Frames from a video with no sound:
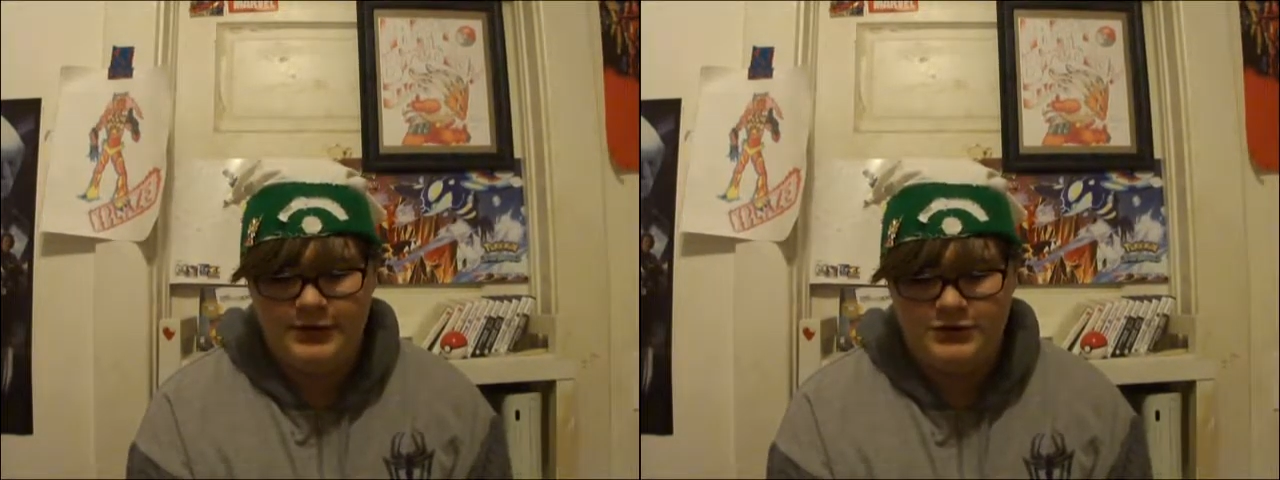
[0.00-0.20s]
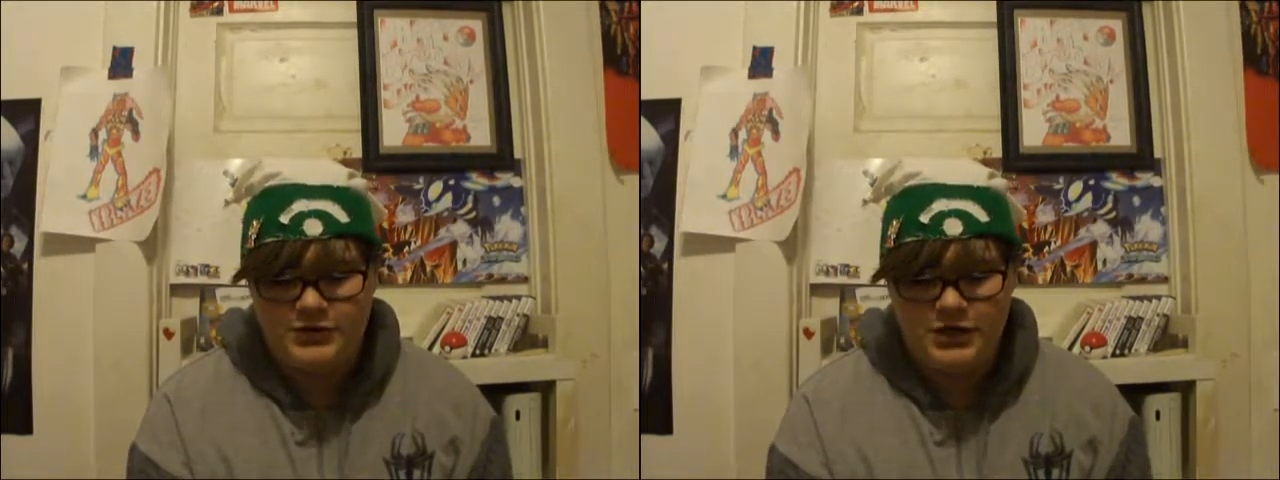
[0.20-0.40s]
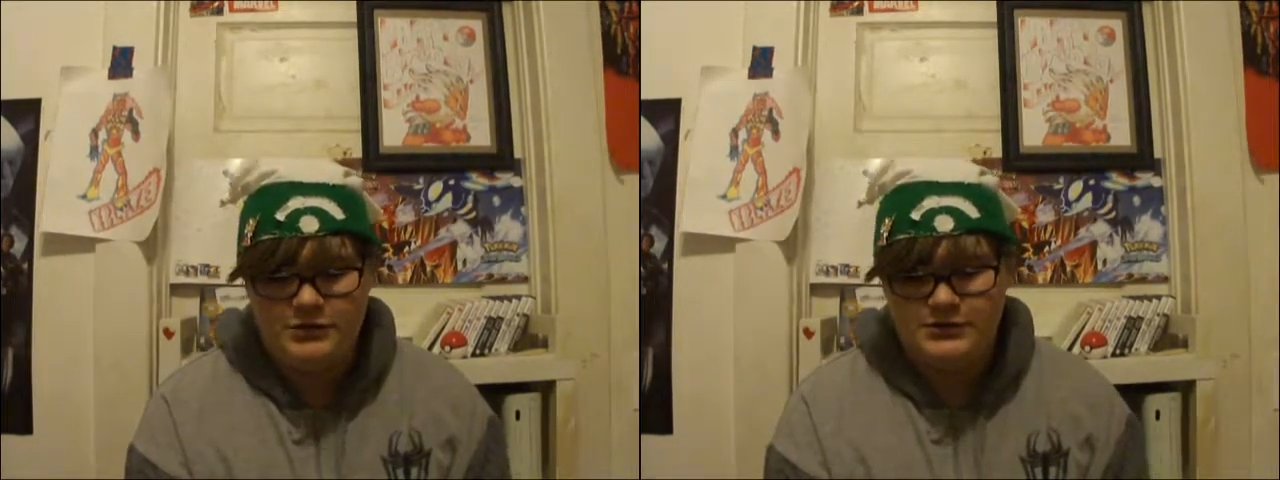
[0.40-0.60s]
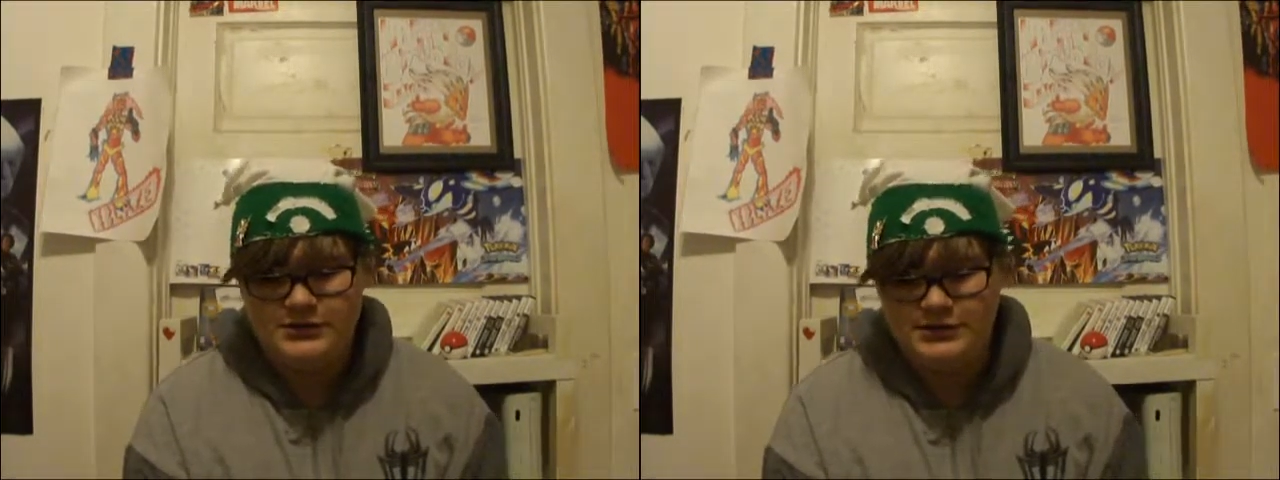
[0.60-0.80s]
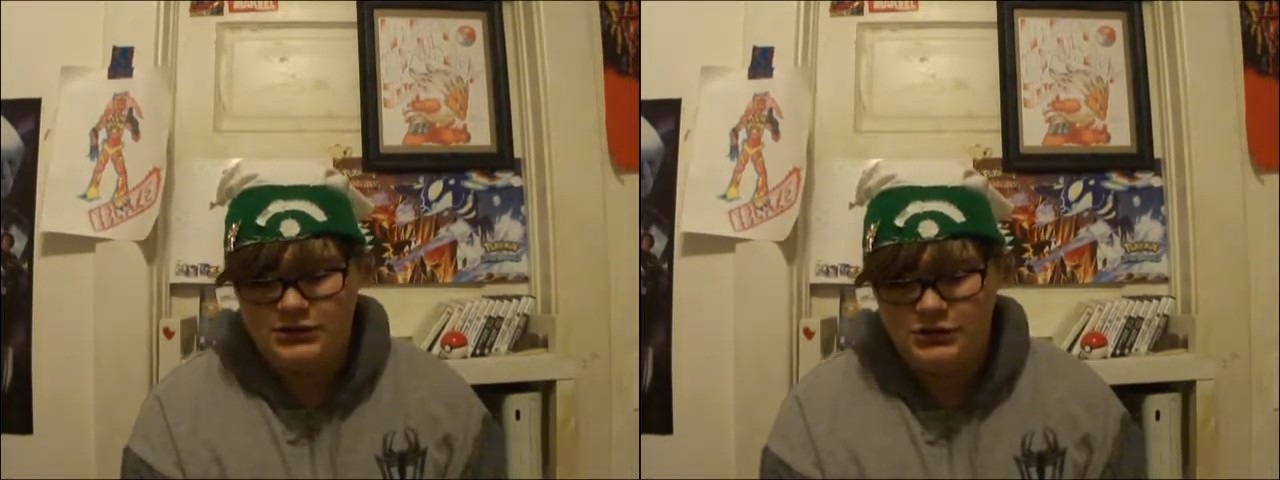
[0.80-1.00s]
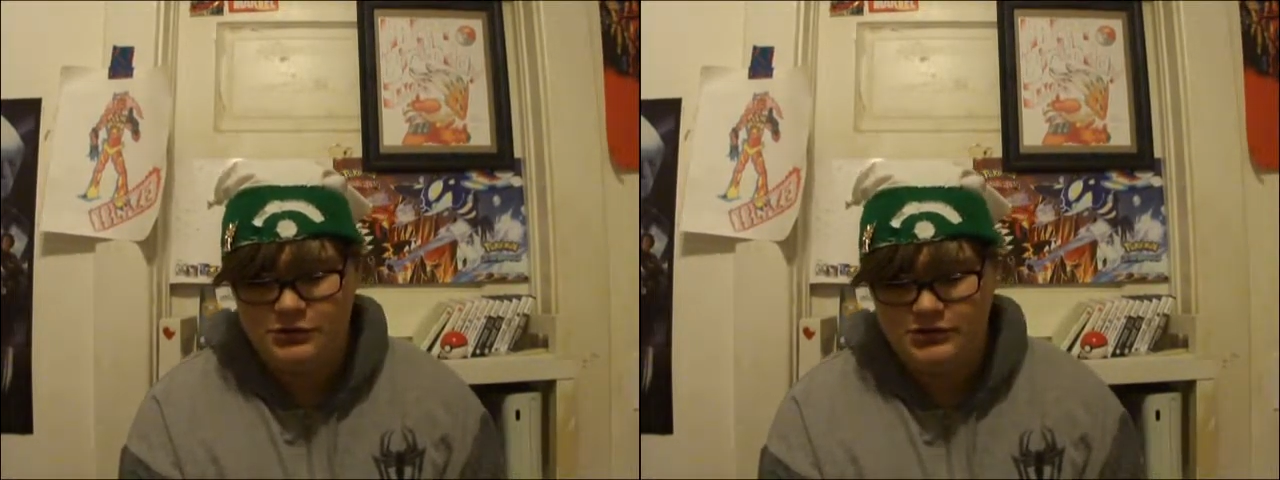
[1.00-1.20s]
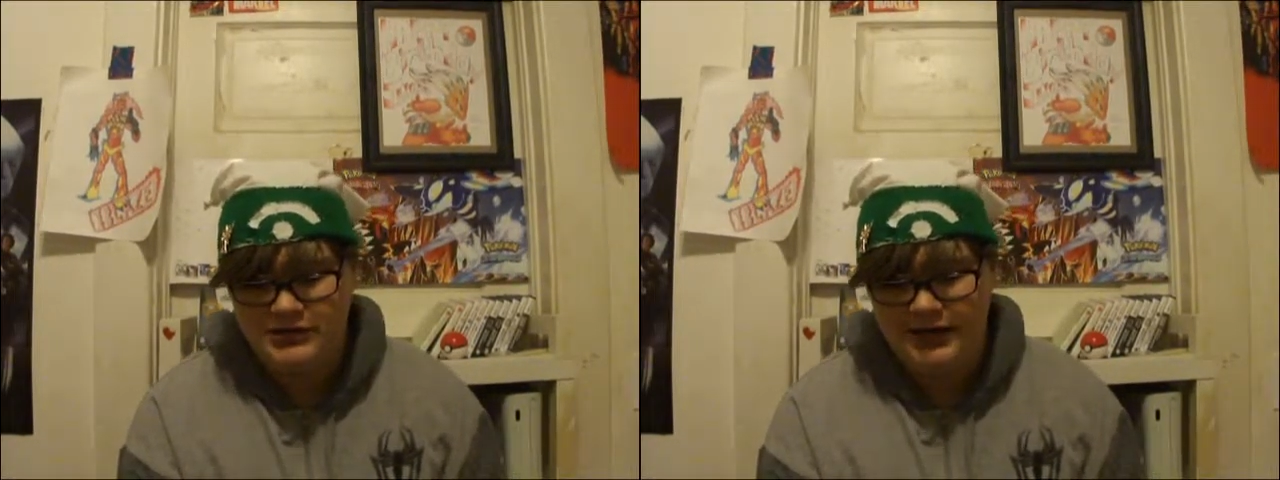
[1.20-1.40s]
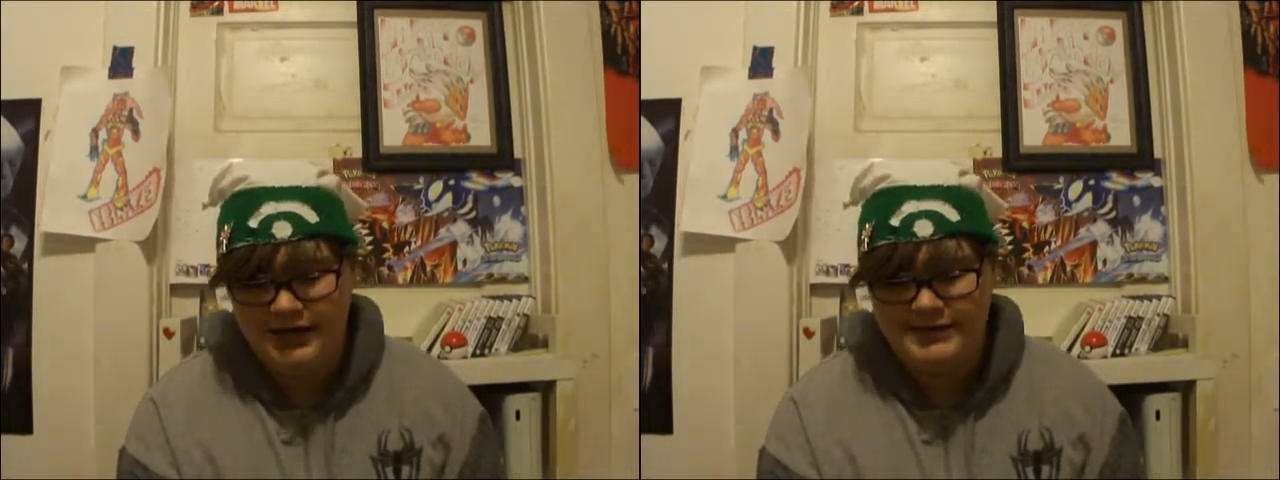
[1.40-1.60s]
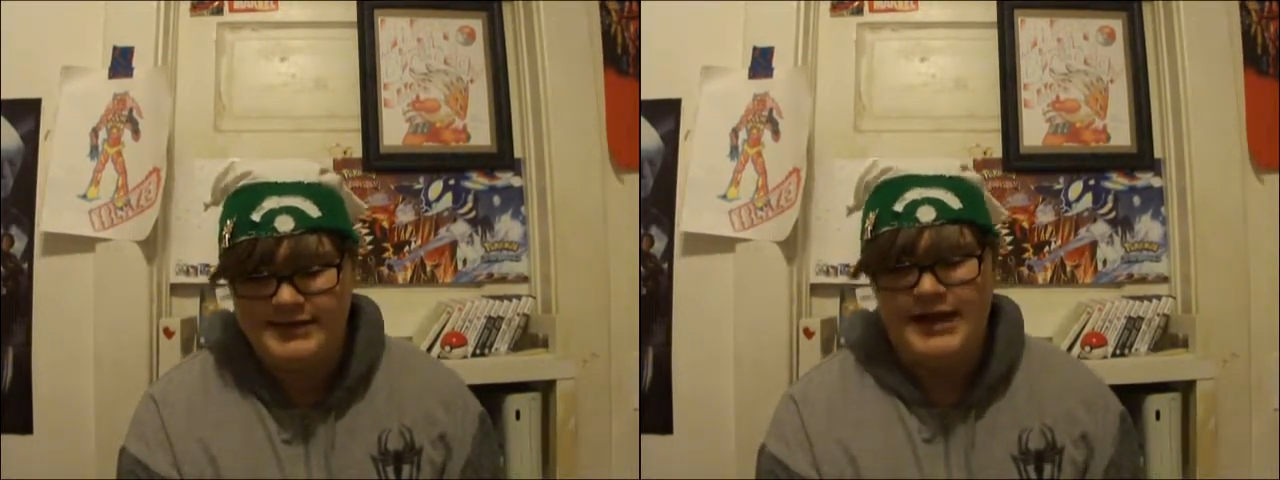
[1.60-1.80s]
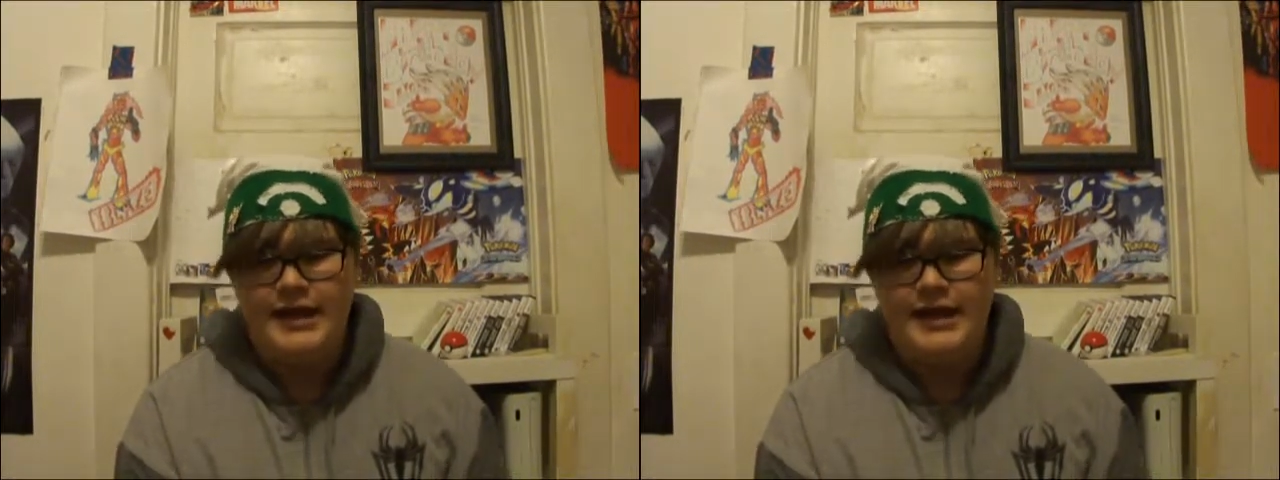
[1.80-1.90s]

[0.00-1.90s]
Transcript: you choose sides.